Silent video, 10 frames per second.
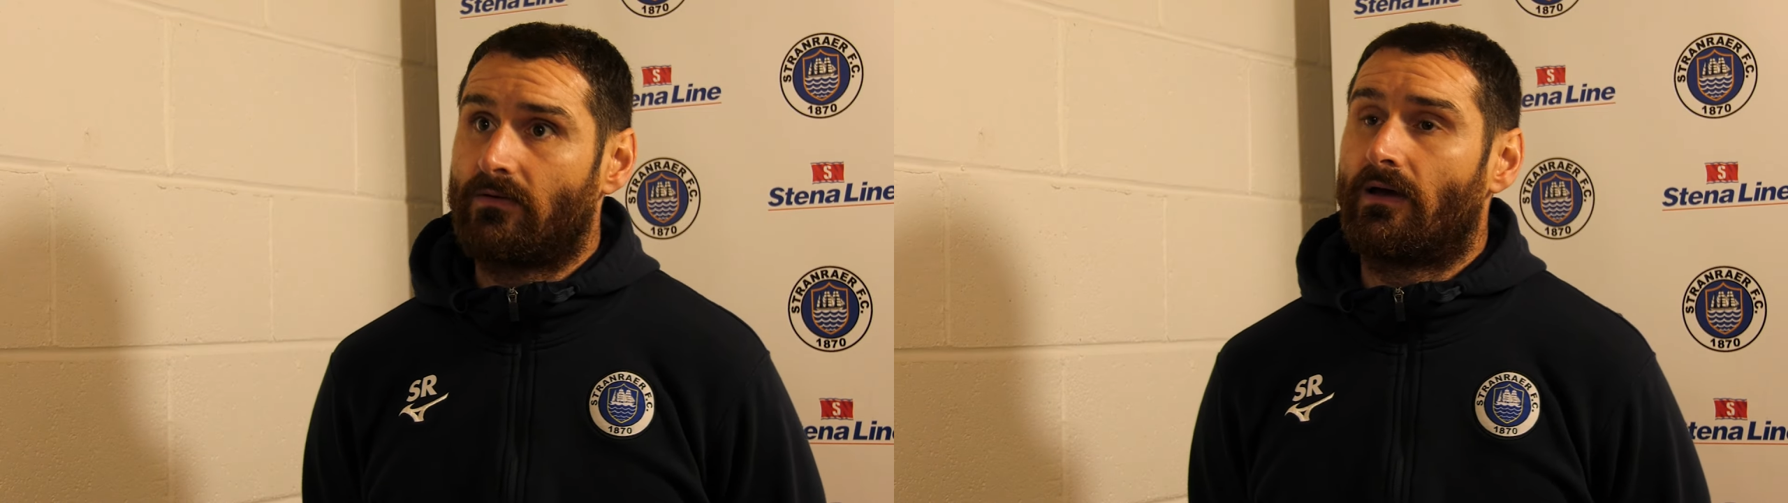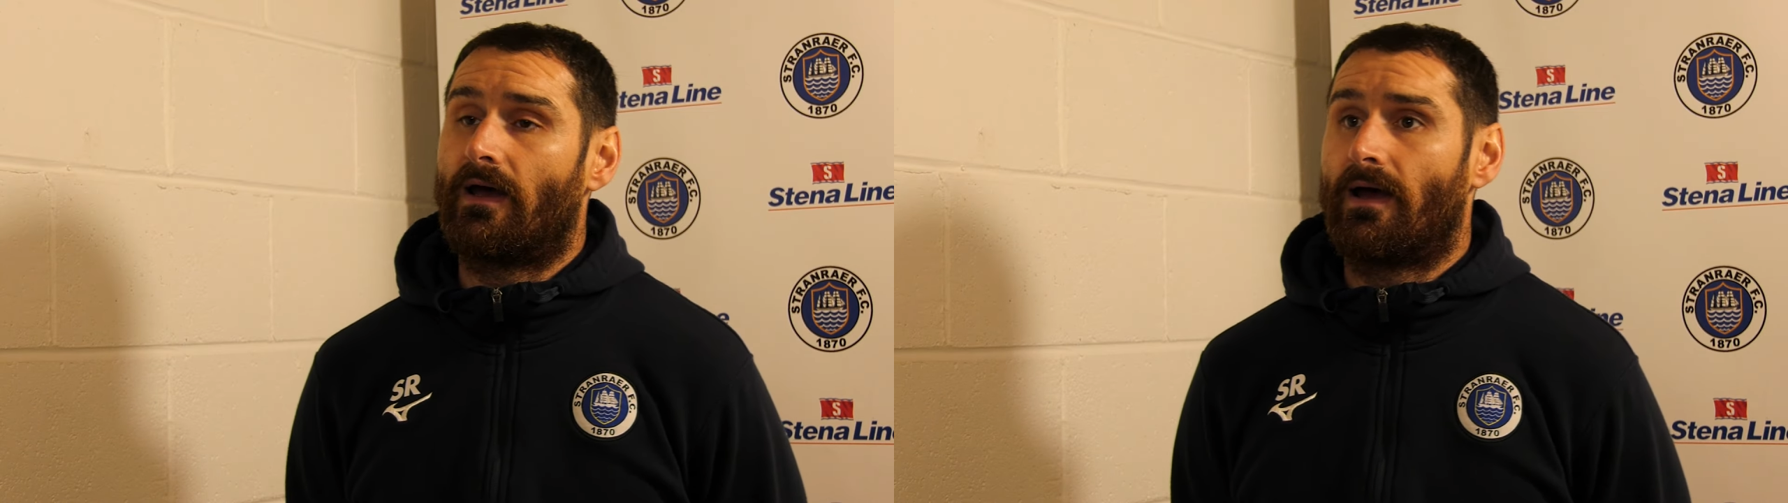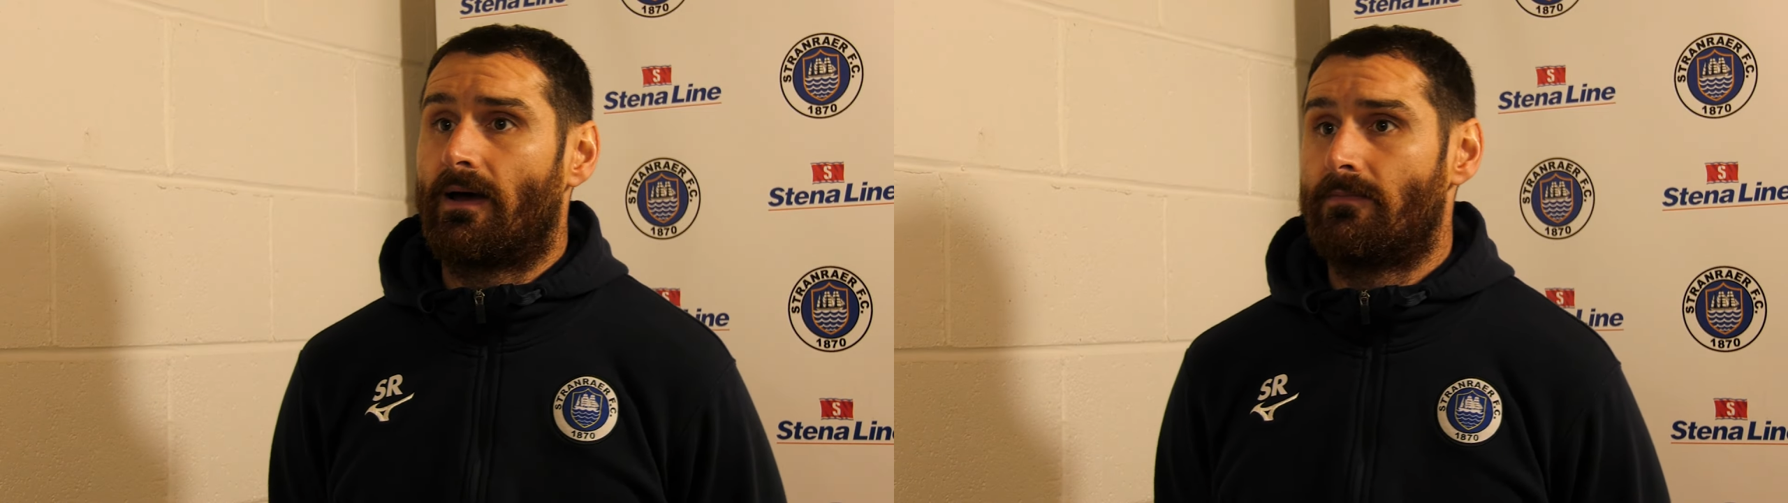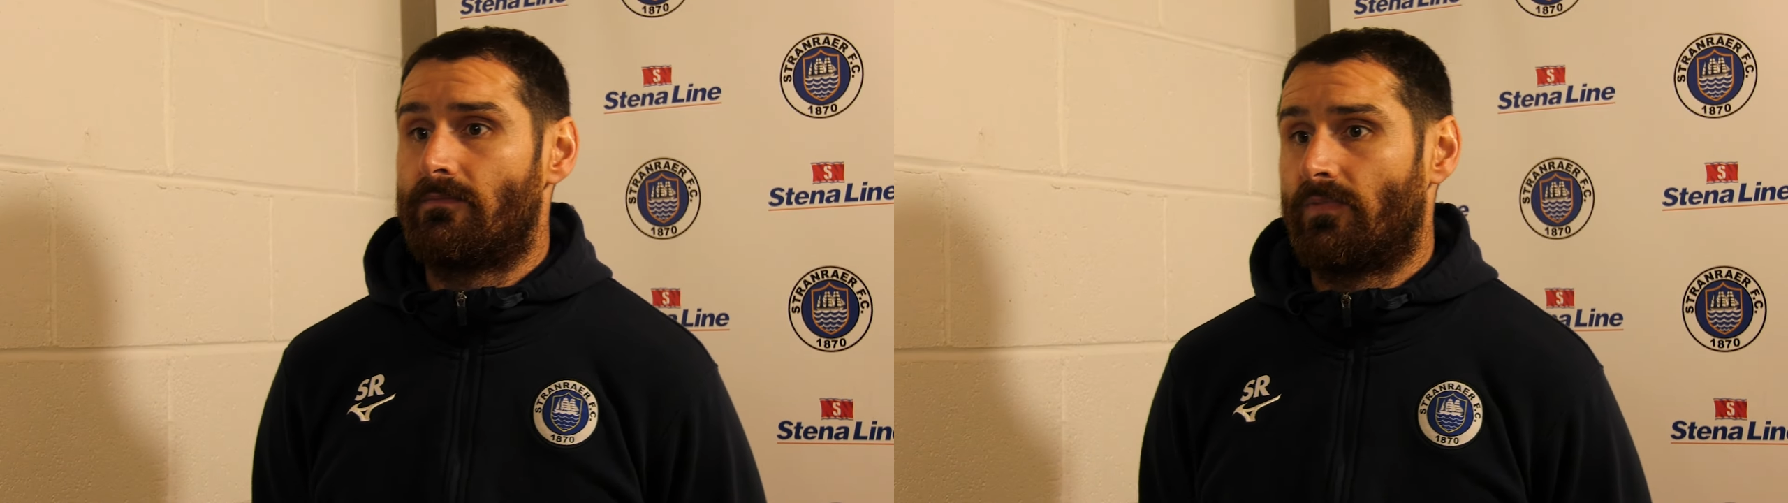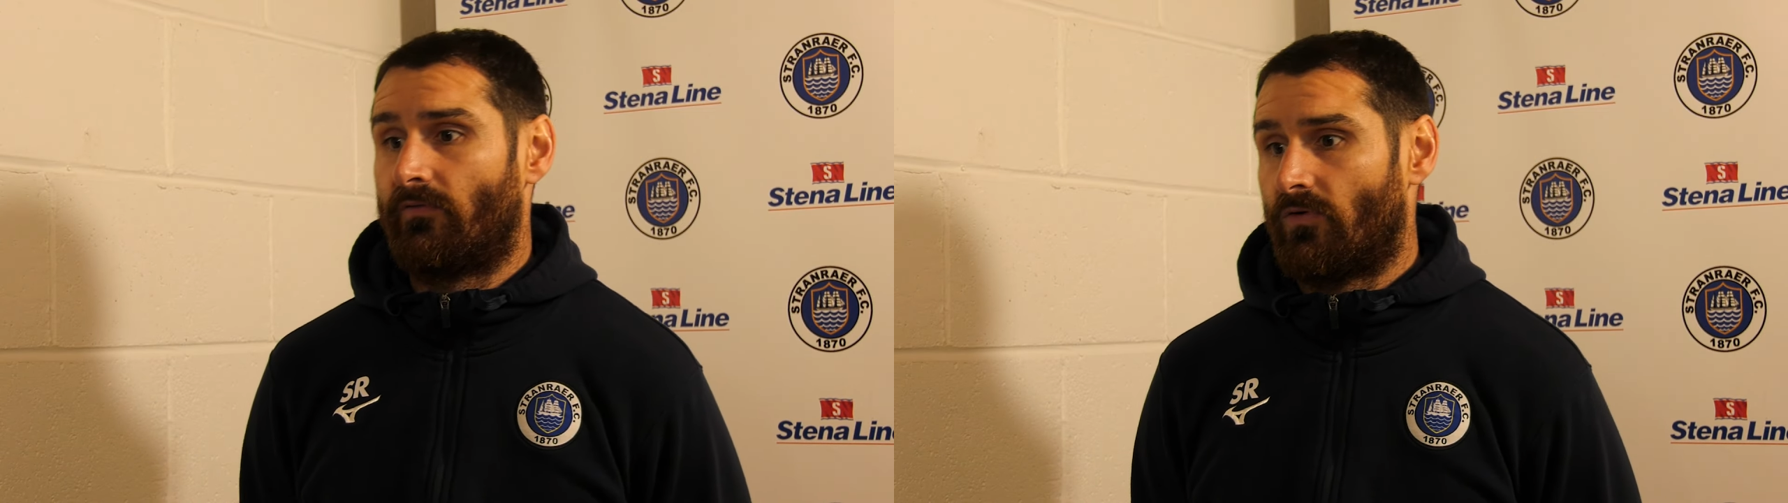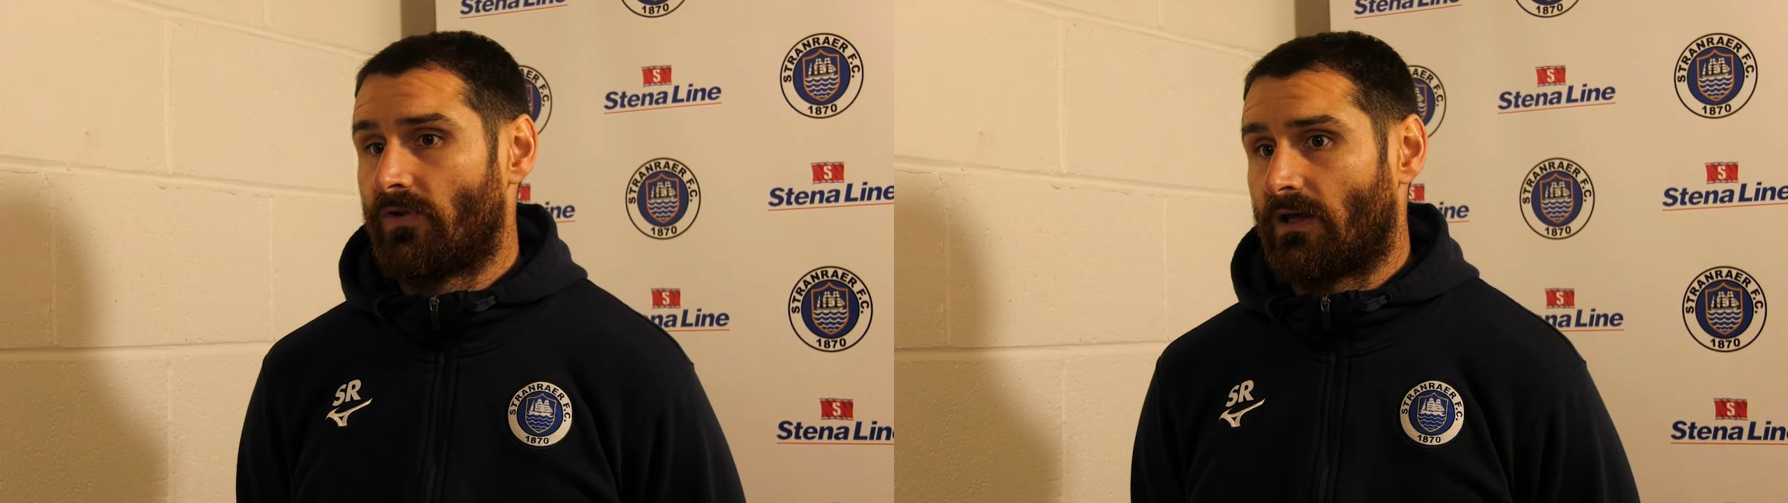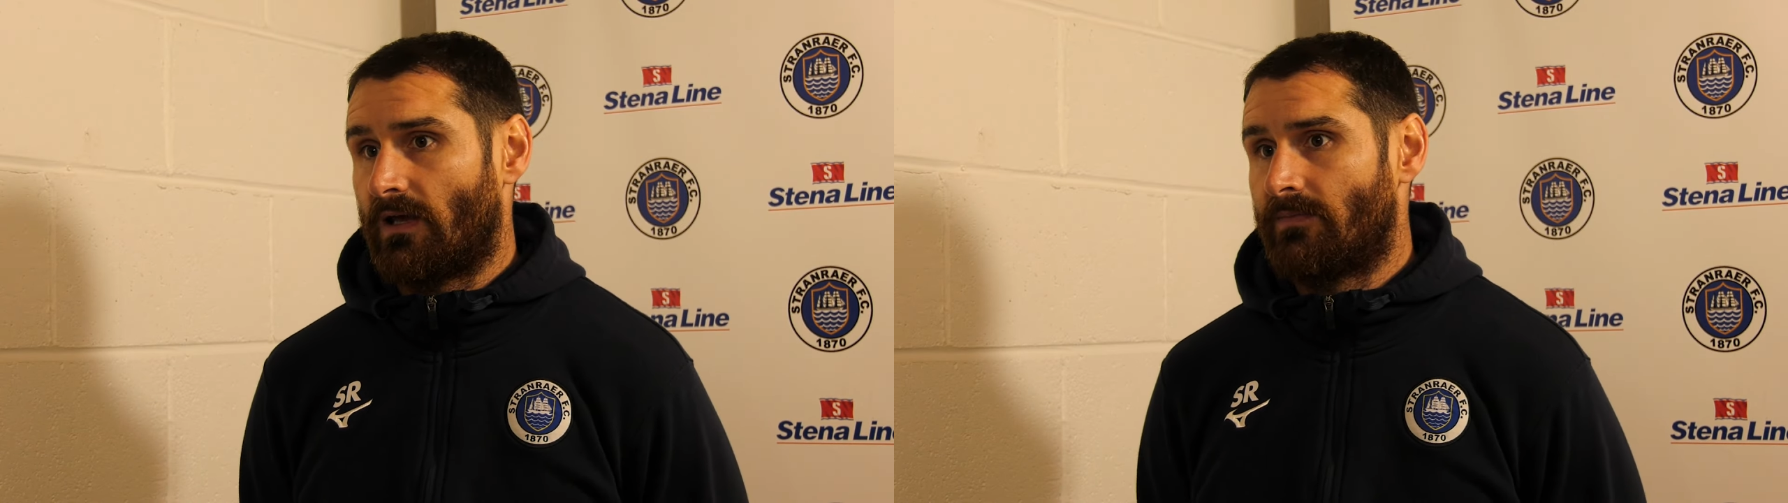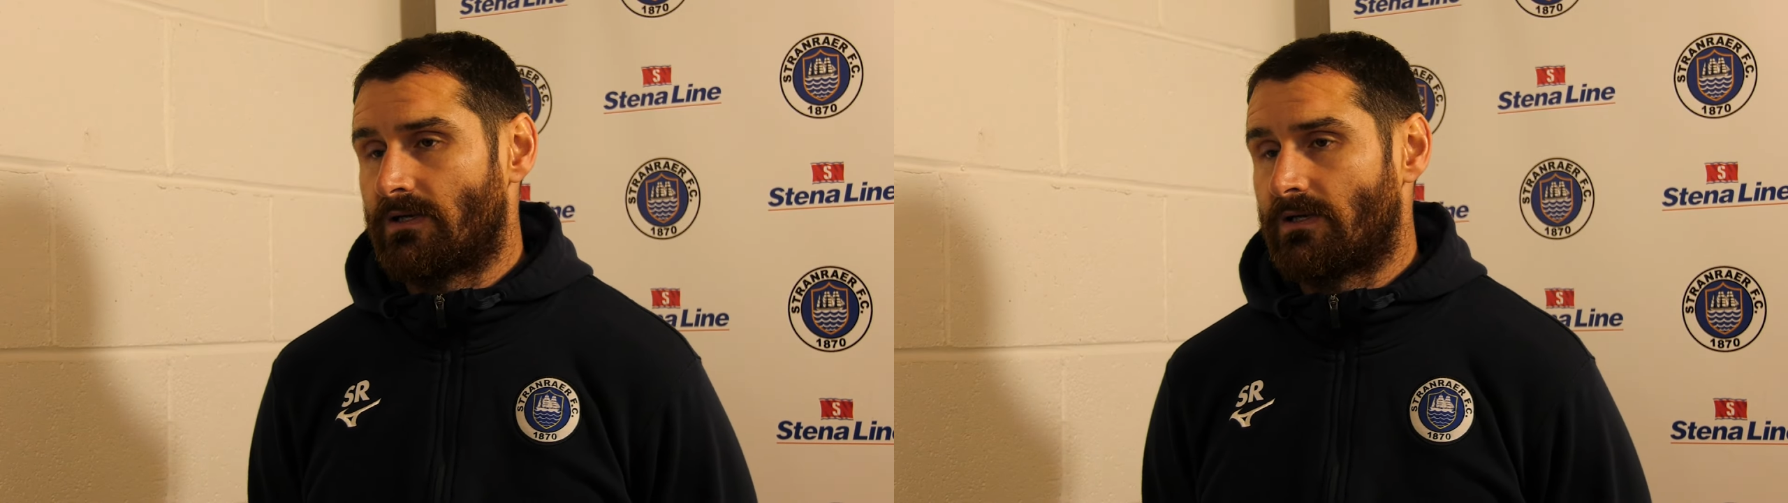and before the game,